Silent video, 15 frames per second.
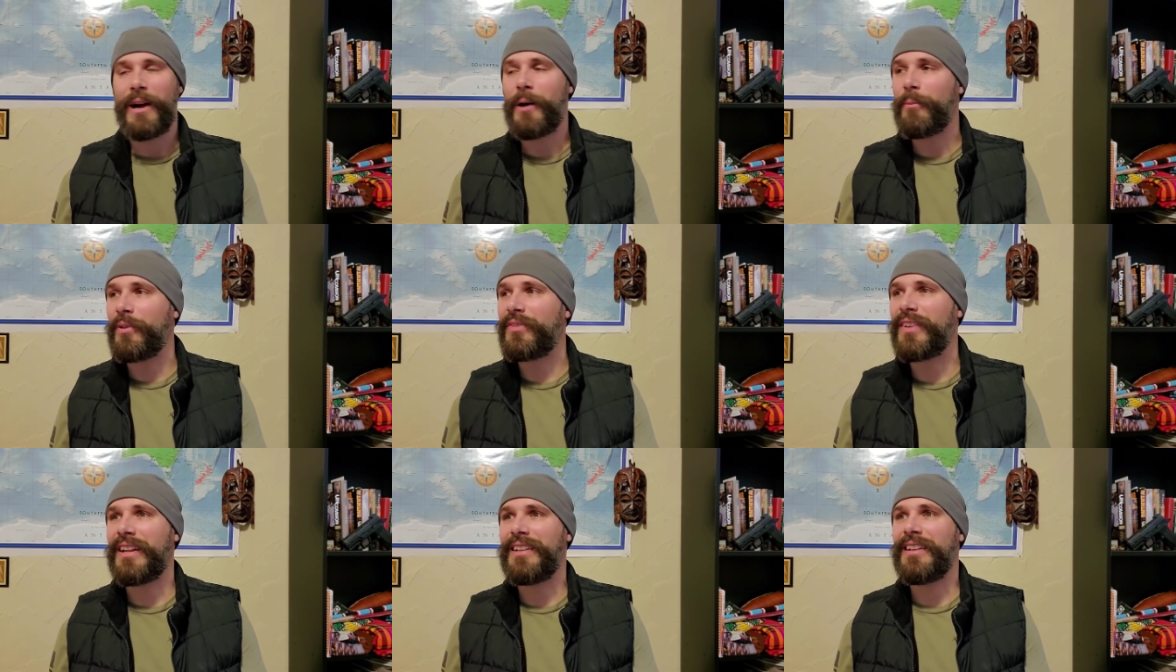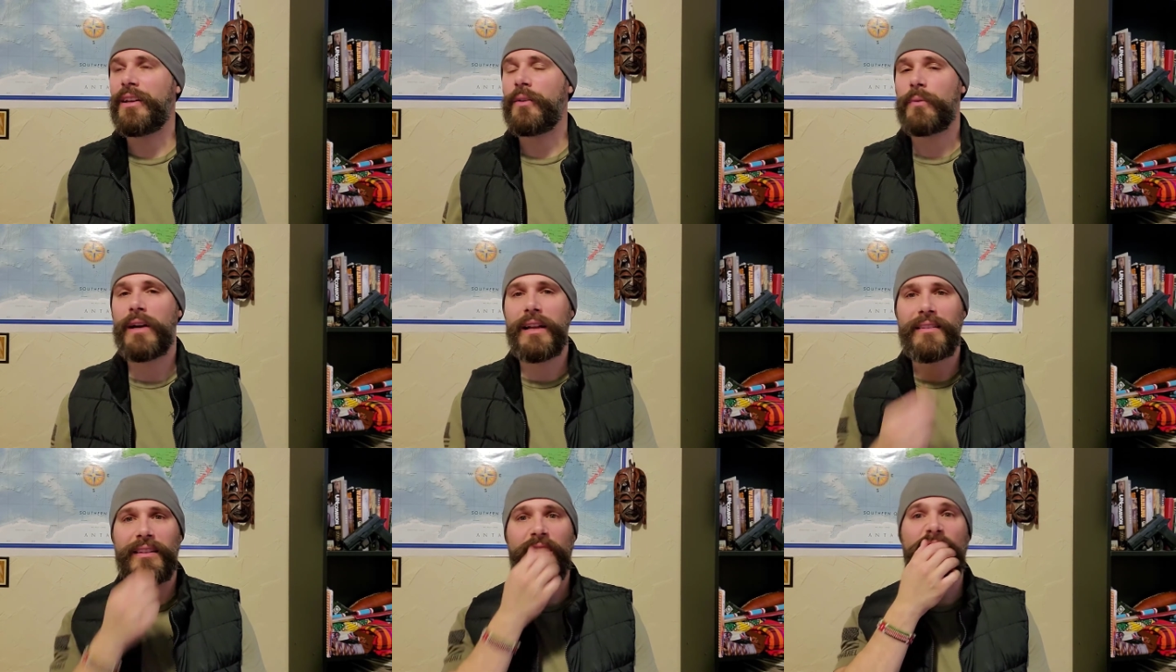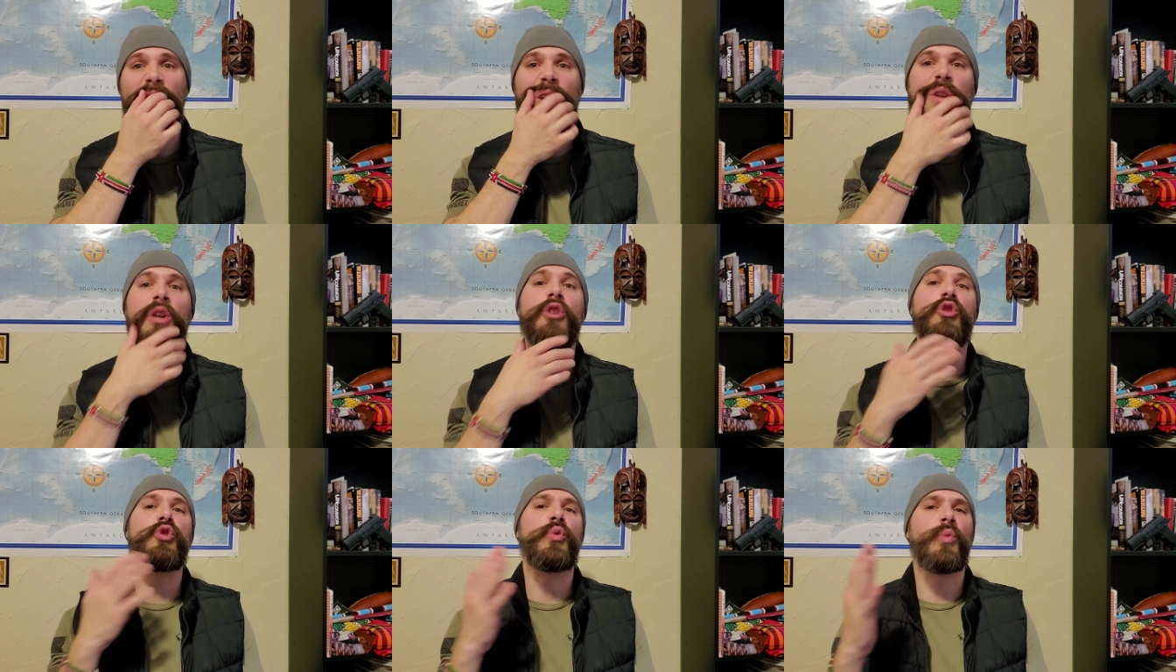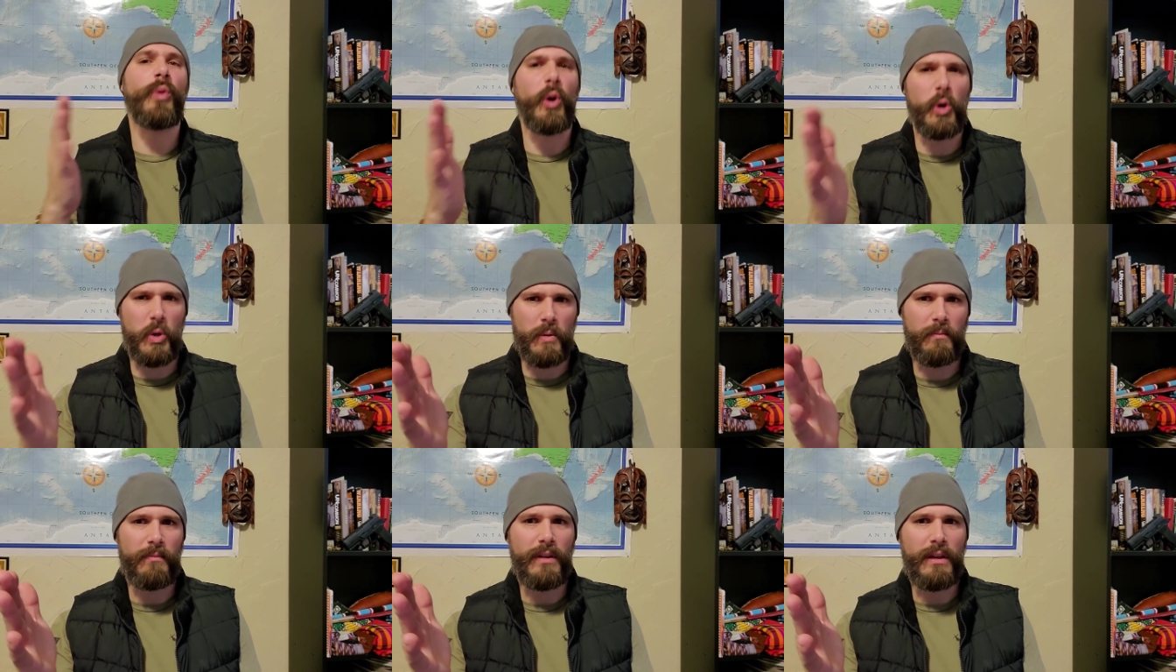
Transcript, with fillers: almost said gun rights, gun control